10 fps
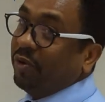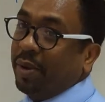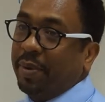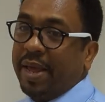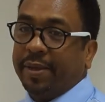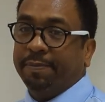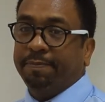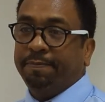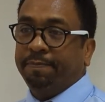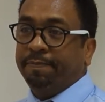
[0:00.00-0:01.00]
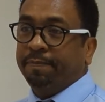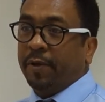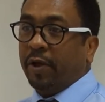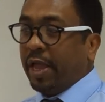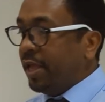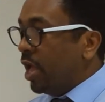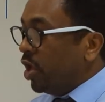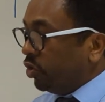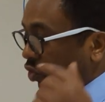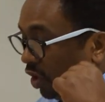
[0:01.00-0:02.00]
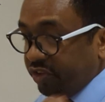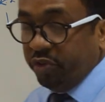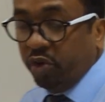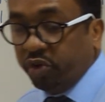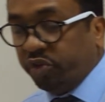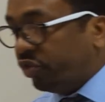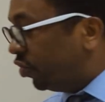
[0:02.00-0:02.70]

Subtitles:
will apply. Okay? So let's use